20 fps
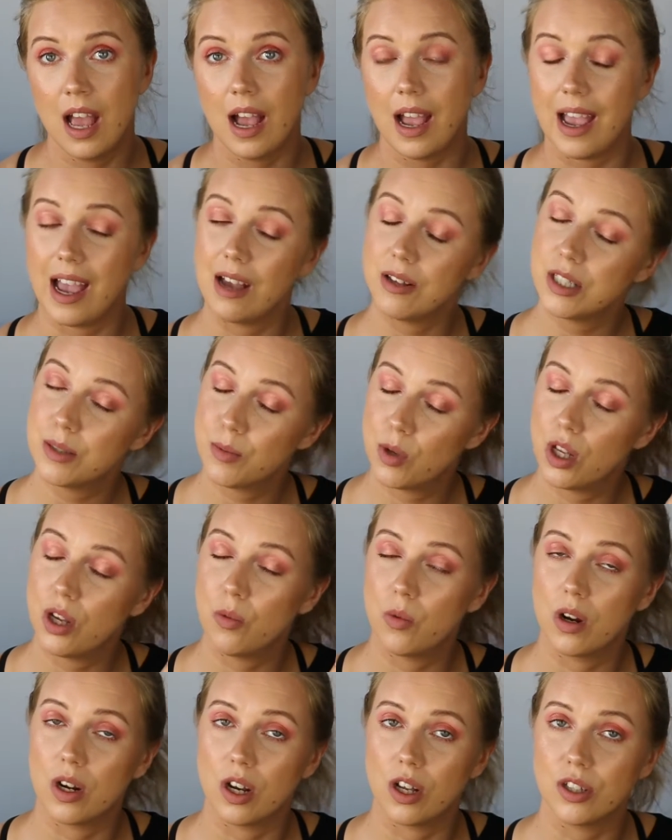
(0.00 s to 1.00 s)
I have a
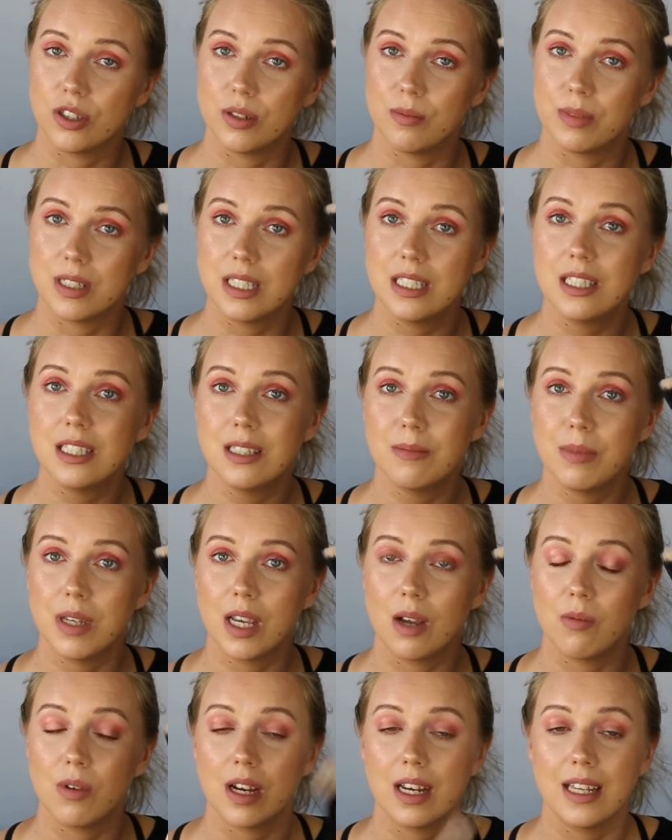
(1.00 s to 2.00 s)
smaller one also, but this is the
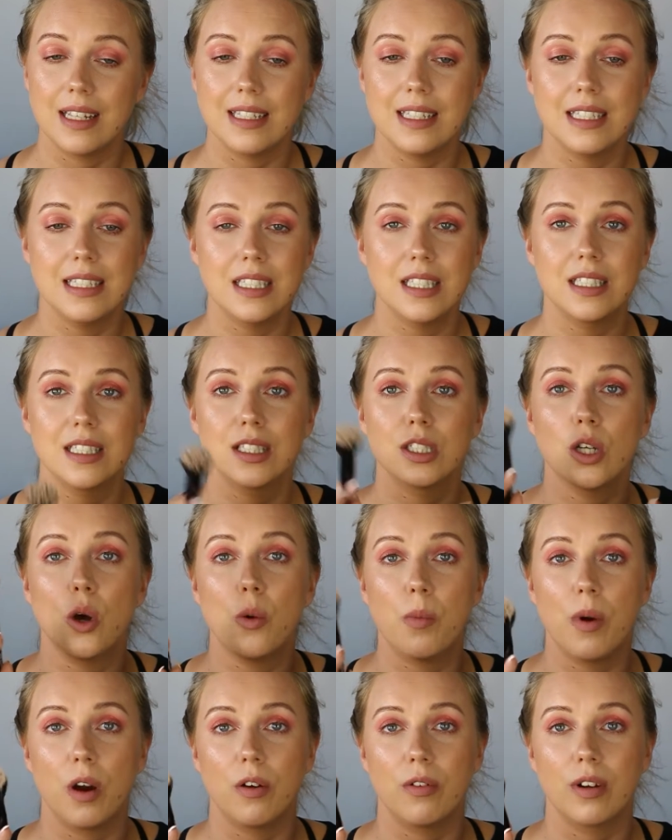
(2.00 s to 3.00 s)
bigger one and it's
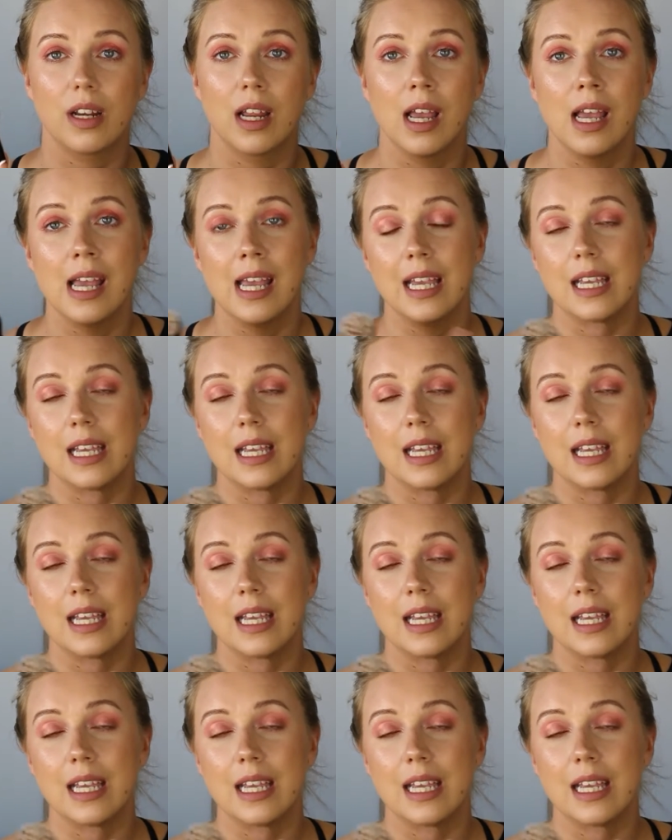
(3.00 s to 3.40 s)
so perfect.